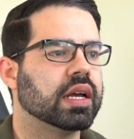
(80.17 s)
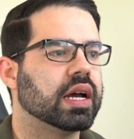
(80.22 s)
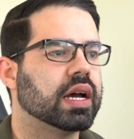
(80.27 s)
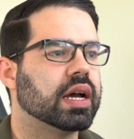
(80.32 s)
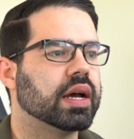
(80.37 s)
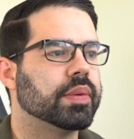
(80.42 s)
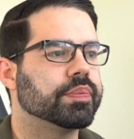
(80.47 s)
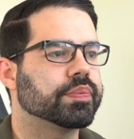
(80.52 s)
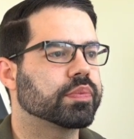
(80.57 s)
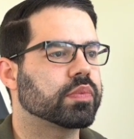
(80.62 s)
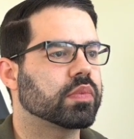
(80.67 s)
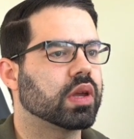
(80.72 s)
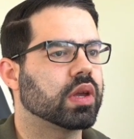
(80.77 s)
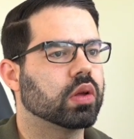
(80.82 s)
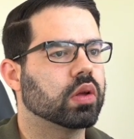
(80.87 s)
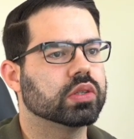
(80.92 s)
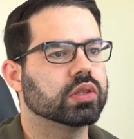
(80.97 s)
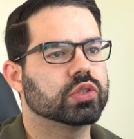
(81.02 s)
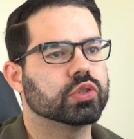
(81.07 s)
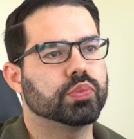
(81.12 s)

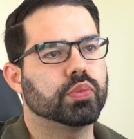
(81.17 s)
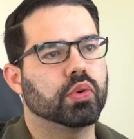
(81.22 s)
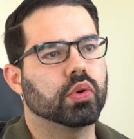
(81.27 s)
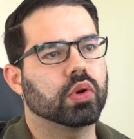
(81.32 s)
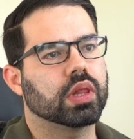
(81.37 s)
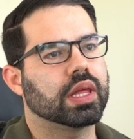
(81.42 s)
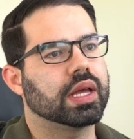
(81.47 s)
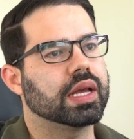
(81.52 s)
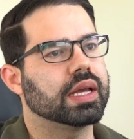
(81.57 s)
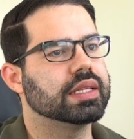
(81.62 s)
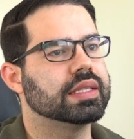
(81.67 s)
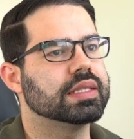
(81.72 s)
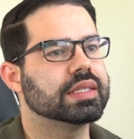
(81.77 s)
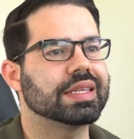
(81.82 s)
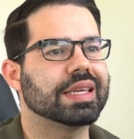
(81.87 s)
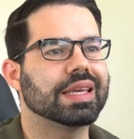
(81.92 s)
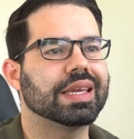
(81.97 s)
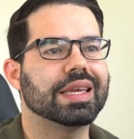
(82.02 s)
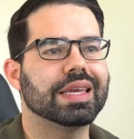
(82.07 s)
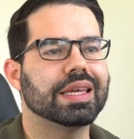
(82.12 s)
All the support
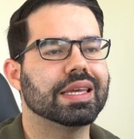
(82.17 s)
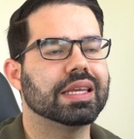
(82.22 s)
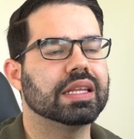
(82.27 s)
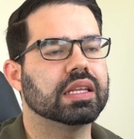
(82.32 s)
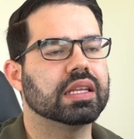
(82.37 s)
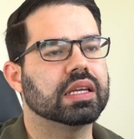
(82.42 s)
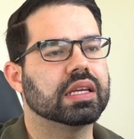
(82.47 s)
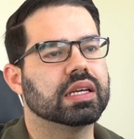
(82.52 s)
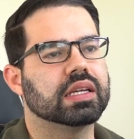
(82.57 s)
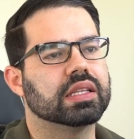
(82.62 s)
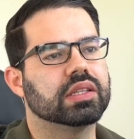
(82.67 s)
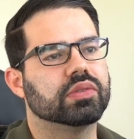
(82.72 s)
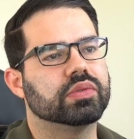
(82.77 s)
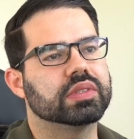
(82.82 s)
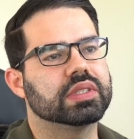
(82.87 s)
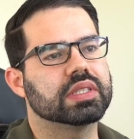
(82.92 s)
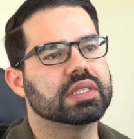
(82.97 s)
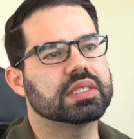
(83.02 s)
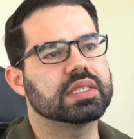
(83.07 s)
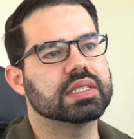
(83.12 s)
lines and the
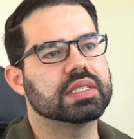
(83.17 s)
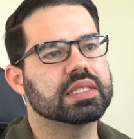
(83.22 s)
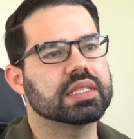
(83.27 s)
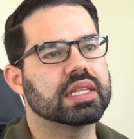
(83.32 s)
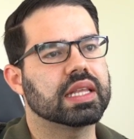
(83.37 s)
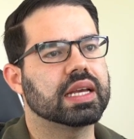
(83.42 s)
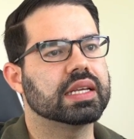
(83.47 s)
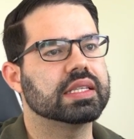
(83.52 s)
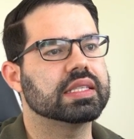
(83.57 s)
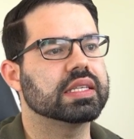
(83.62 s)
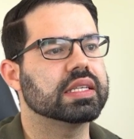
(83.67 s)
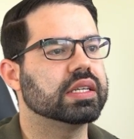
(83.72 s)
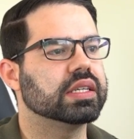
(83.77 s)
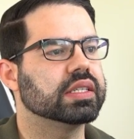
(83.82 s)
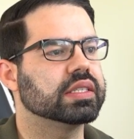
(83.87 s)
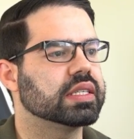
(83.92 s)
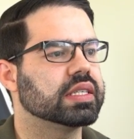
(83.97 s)
resistance lines here,